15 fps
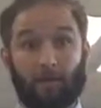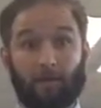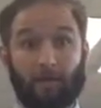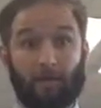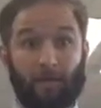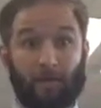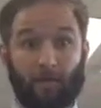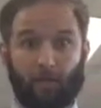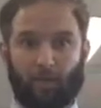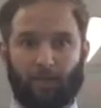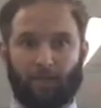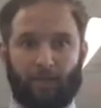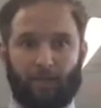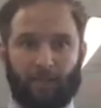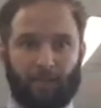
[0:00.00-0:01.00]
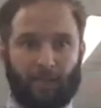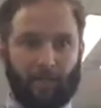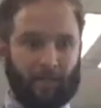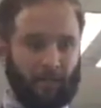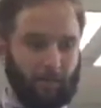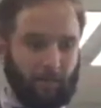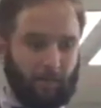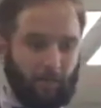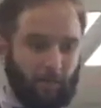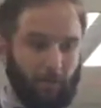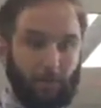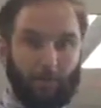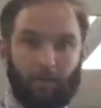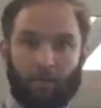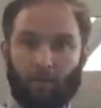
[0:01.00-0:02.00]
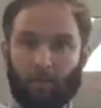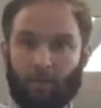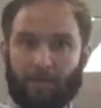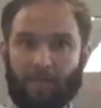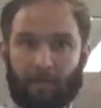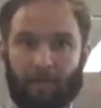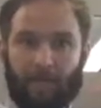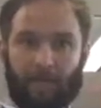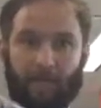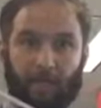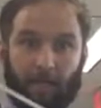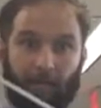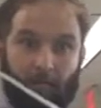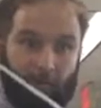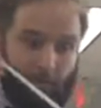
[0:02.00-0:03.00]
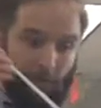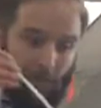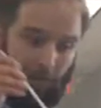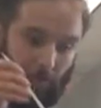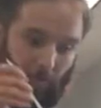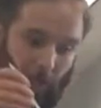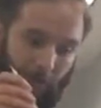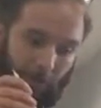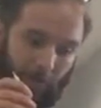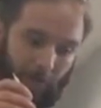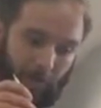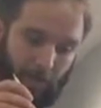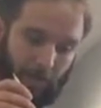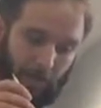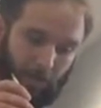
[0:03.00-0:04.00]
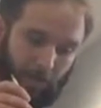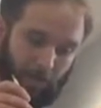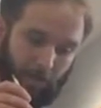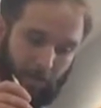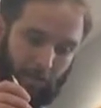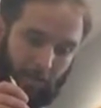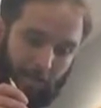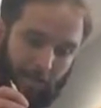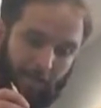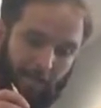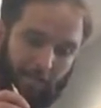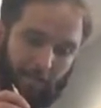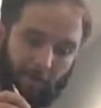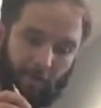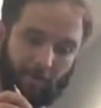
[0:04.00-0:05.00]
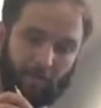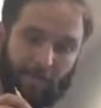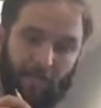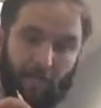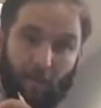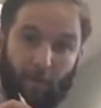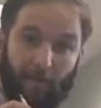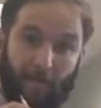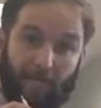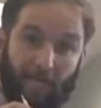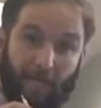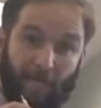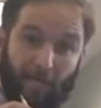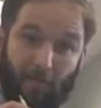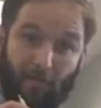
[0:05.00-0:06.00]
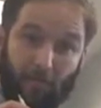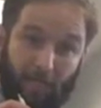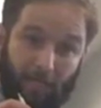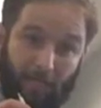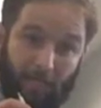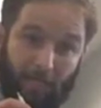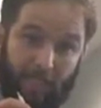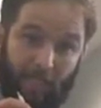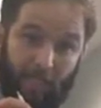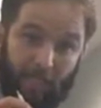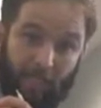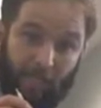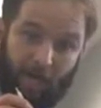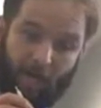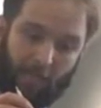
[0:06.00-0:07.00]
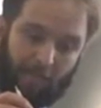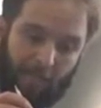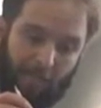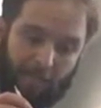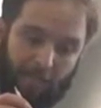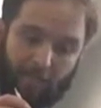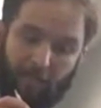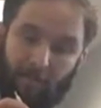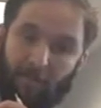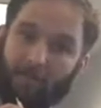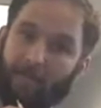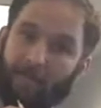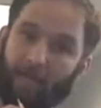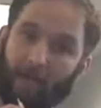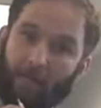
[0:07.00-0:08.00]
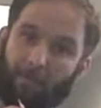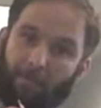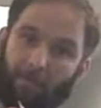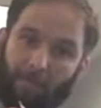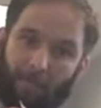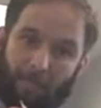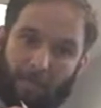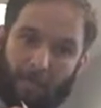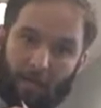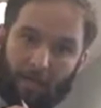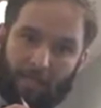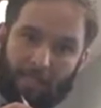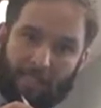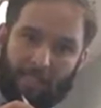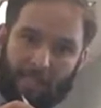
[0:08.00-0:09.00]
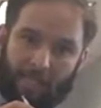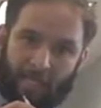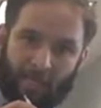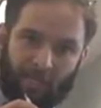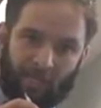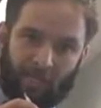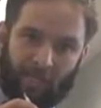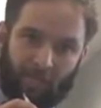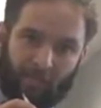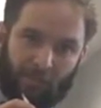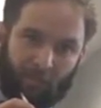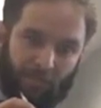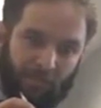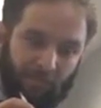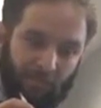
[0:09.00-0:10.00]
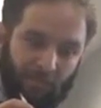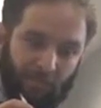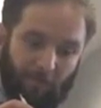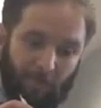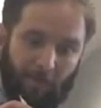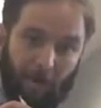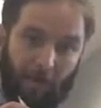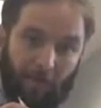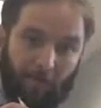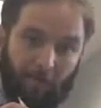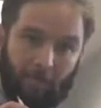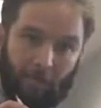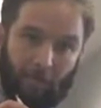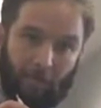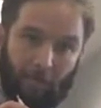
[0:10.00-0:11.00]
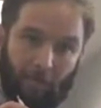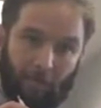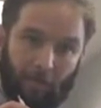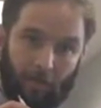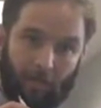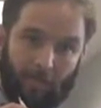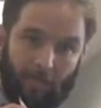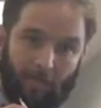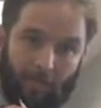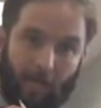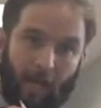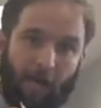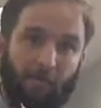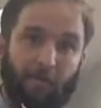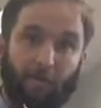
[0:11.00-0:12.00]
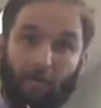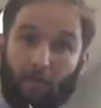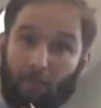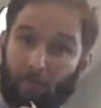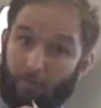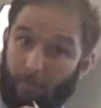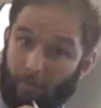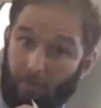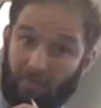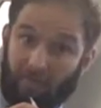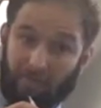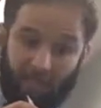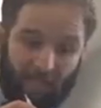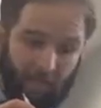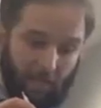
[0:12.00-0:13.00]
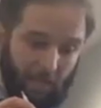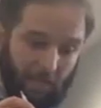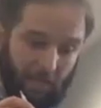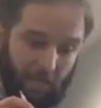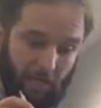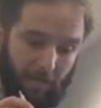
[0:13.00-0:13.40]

To measure convection, we simply put a thermometer in the part of the liquid that's not directly touching the hot plate, the top. And we see the energy that was transferred from the bottom to the top through the moving liquid.